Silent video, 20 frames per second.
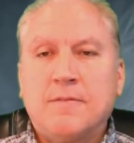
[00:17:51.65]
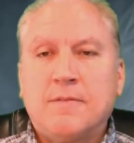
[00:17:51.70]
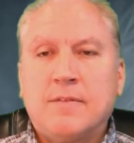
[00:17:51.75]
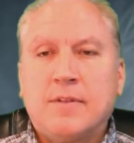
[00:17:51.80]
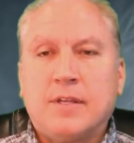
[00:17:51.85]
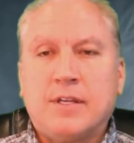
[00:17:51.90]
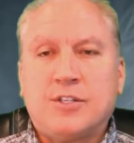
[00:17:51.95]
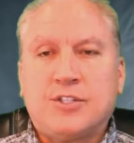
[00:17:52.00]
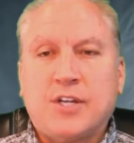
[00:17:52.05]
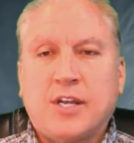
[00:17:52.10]

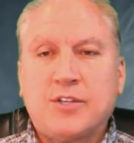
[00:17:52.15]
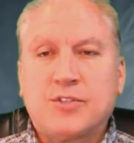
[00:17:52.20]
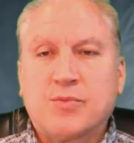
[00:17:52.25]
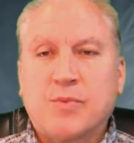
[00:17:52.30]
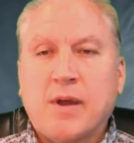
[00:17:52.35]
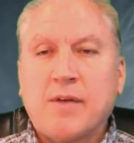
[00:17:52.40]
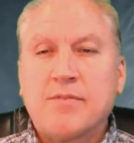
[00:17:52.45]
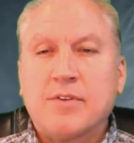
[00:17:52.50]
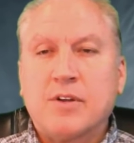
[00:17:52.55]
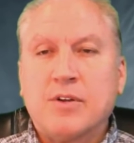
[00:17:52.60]
You chase
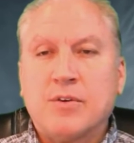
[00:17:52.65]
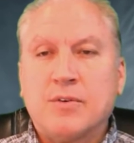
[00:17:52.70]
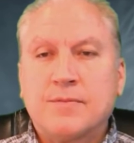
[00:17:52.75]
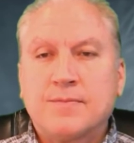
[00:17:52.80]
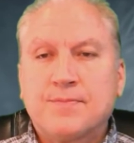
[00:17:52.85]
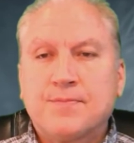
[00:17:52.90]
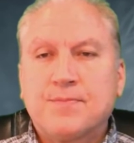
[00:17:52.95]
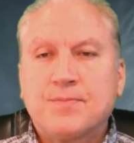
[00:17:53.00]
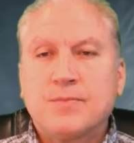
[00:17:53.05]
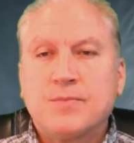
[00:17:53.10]
revenue
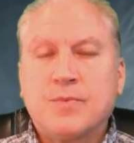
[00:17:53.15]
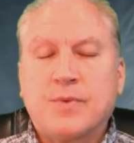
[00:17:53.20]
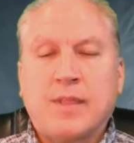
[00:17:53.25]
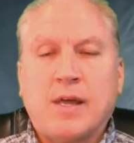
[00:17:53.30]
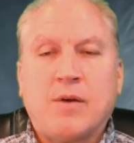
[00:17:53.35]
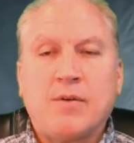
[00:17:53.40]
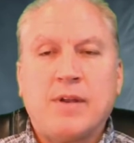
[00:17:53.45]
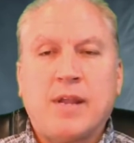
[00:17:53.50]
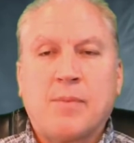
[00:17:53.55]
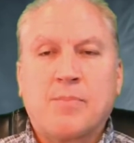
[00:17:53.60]

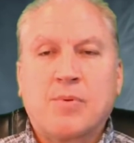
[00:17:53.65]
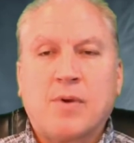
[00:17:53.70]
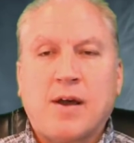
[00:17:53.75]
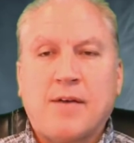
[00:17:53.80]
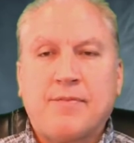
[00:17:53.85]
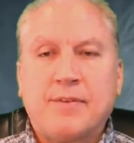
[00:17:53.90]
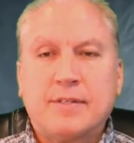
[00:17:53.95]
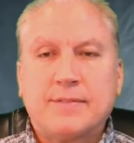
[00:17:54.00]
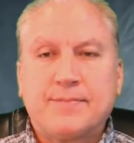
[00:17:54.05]
without net profit.